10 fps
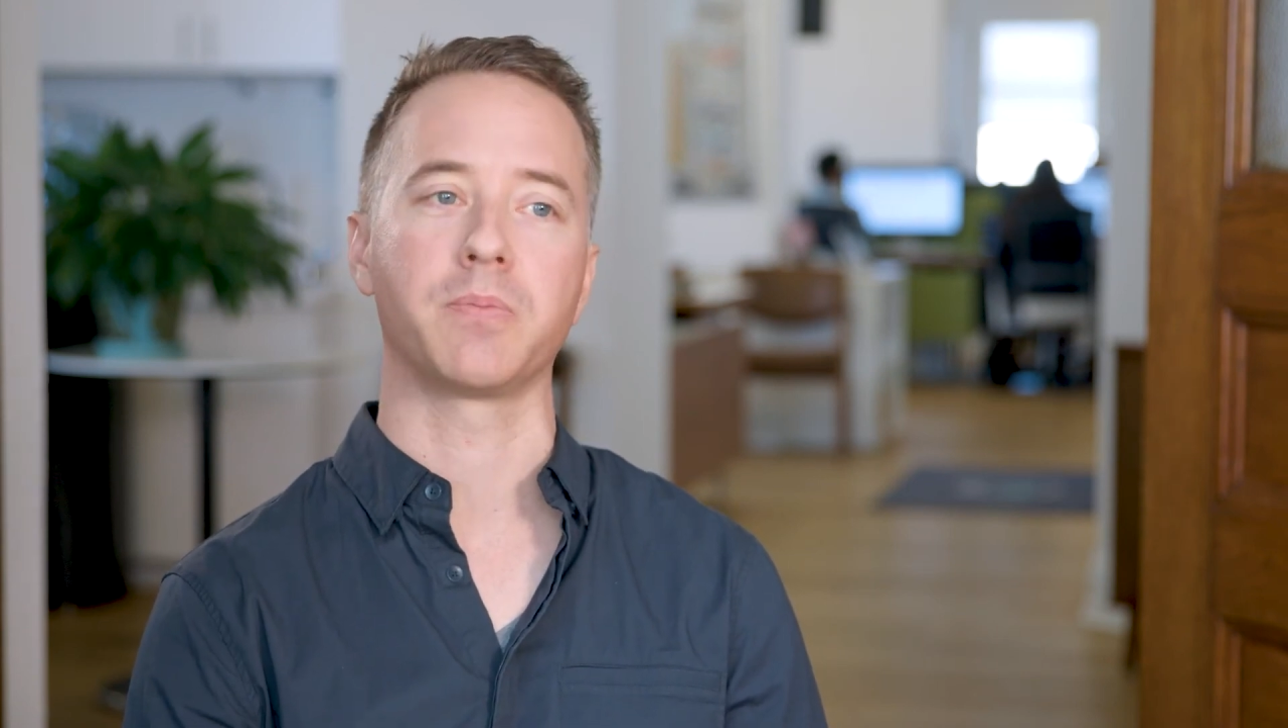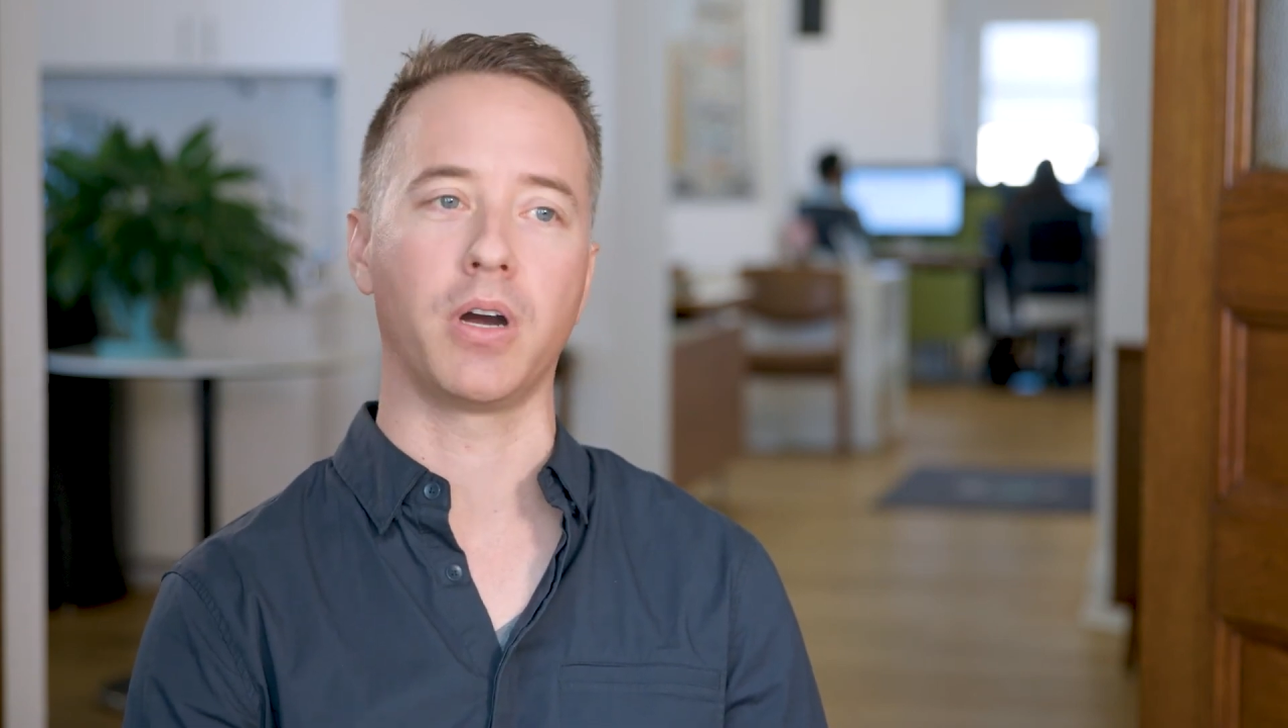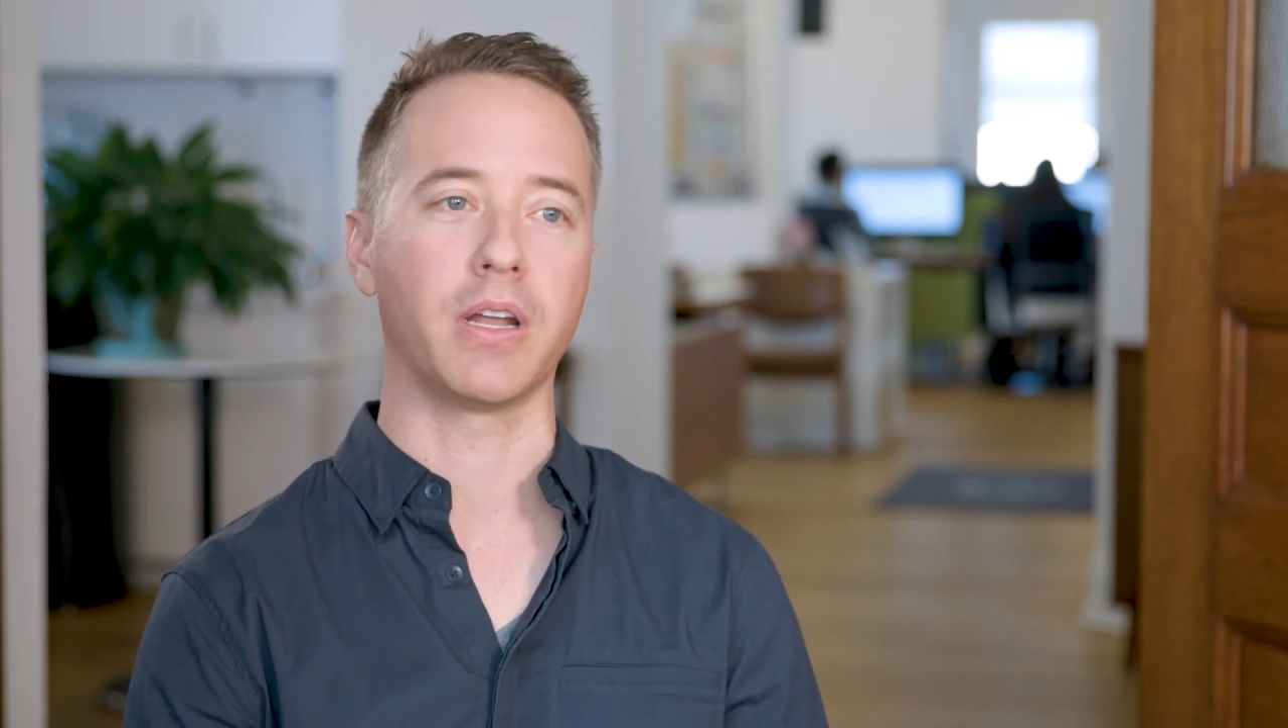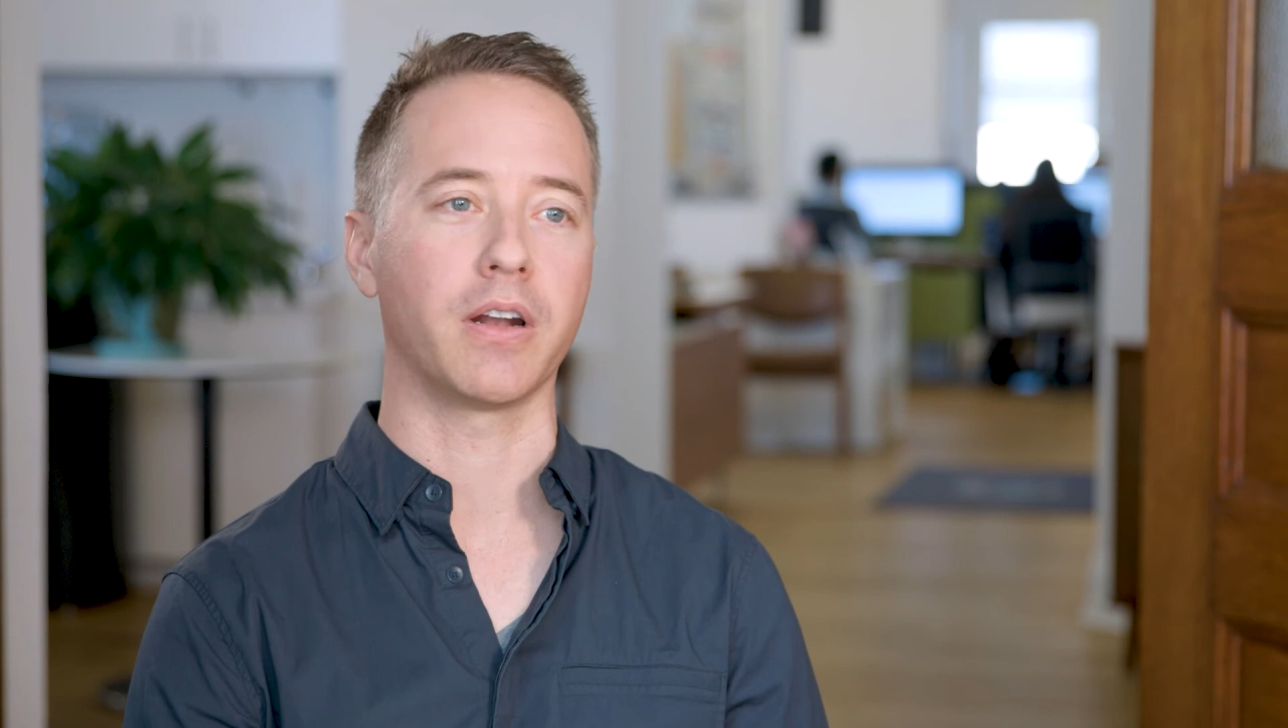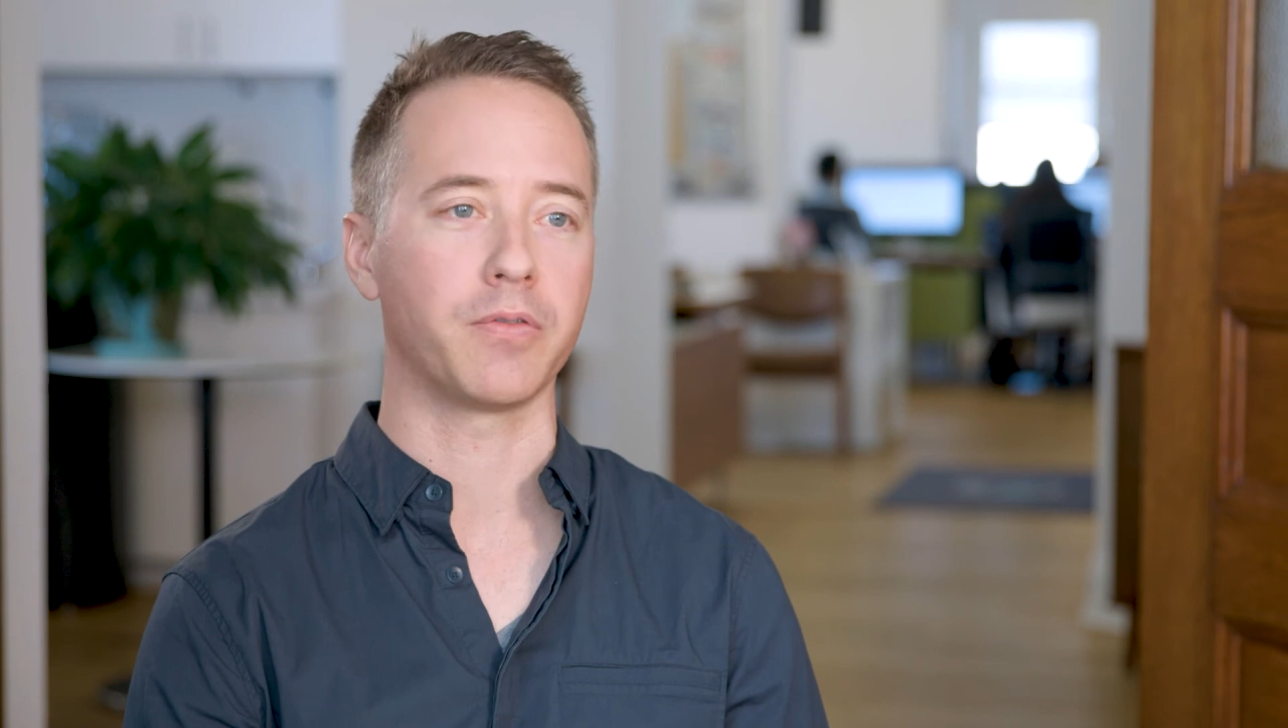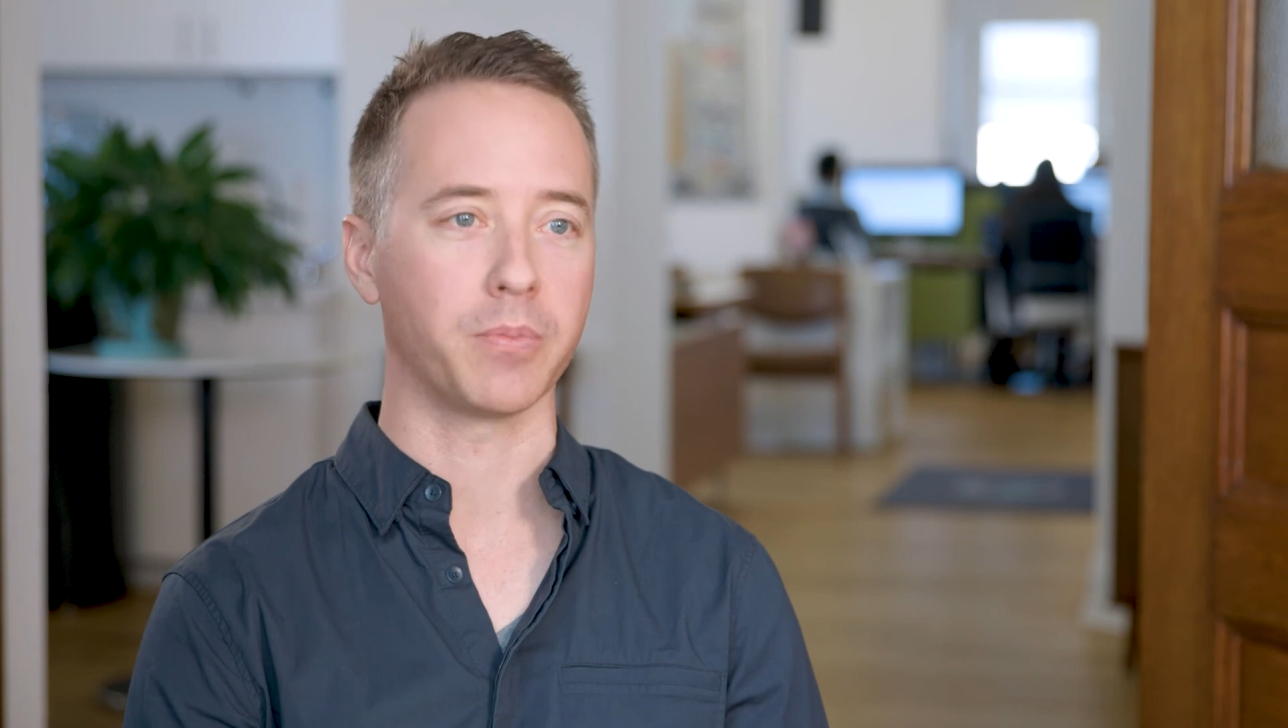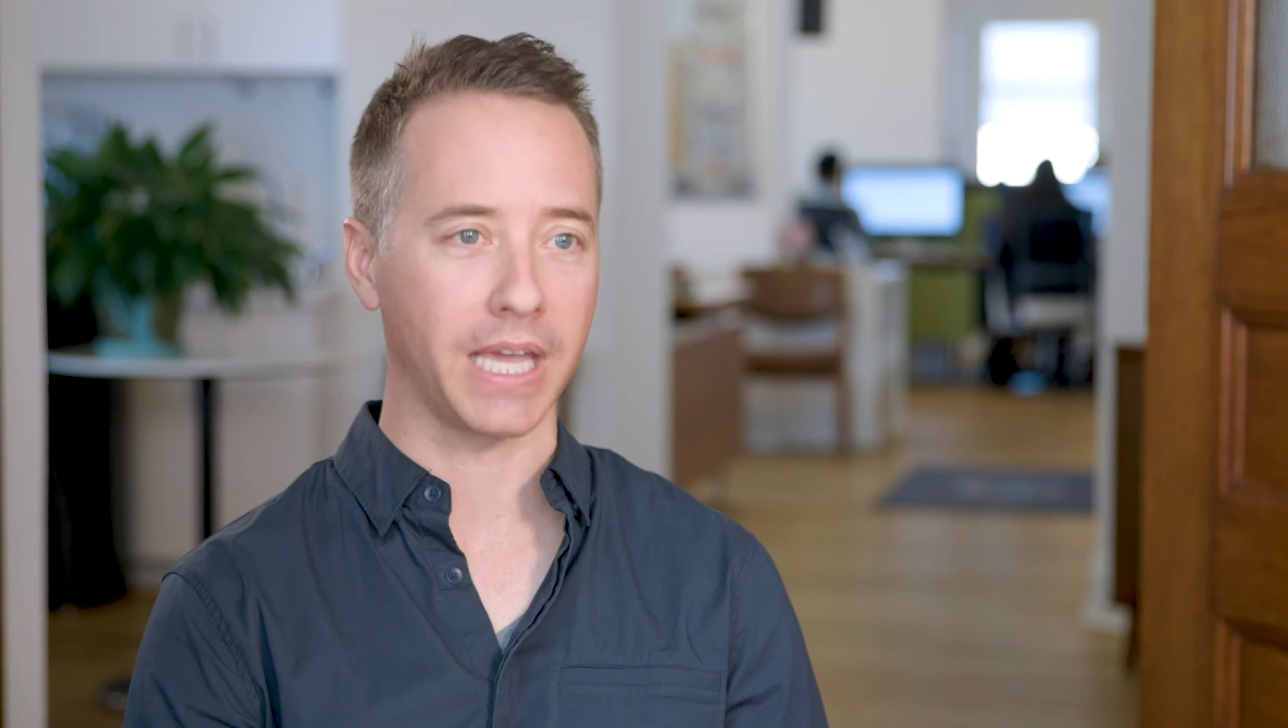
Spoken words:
product from